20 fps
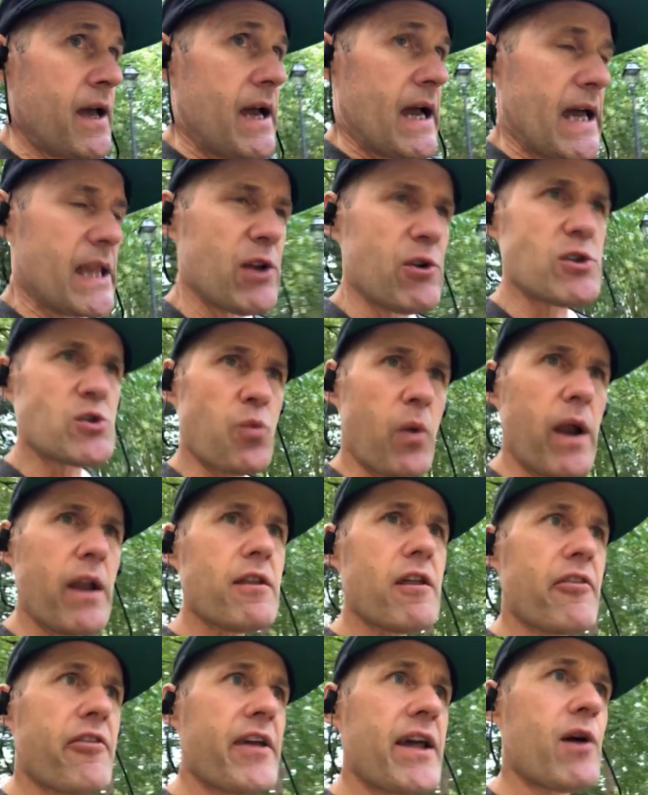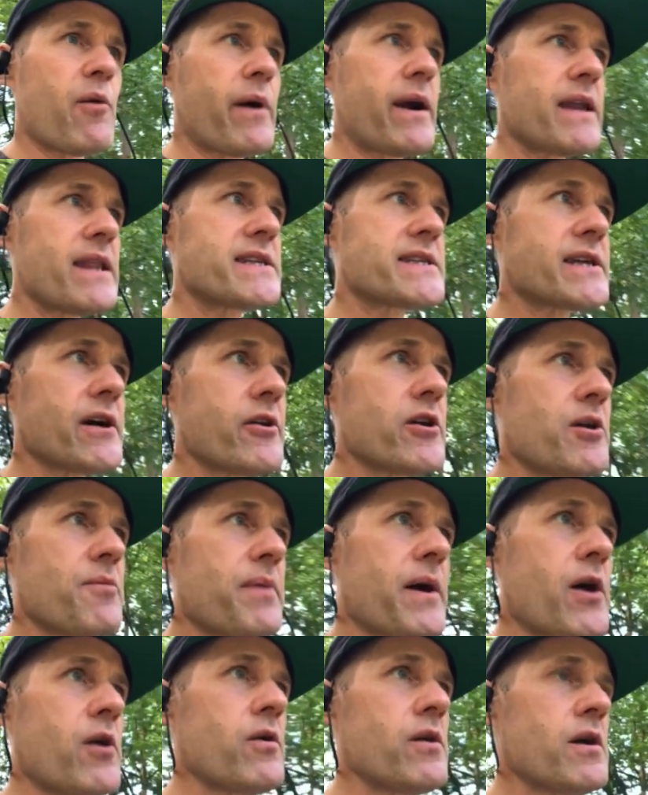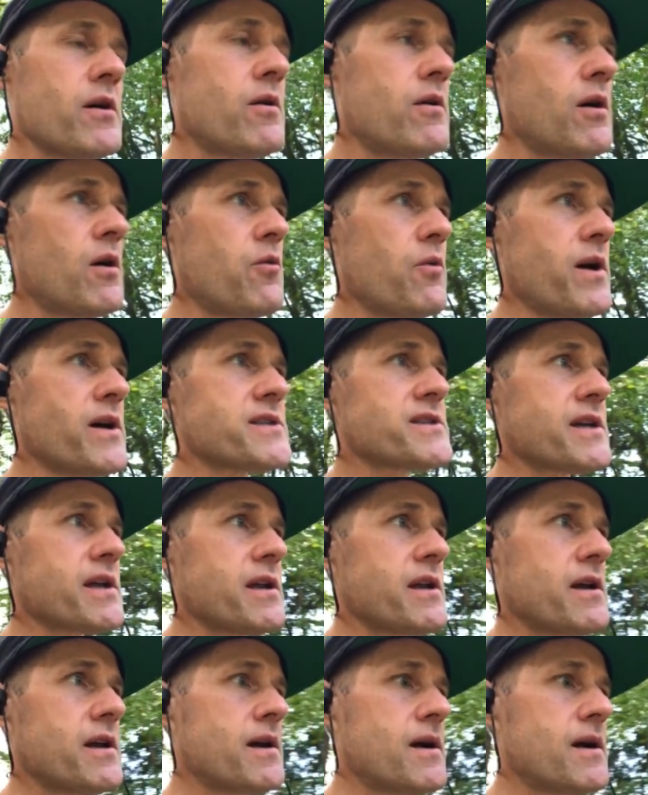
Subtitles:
And there was one other thing I wanted to tell you about. What was it?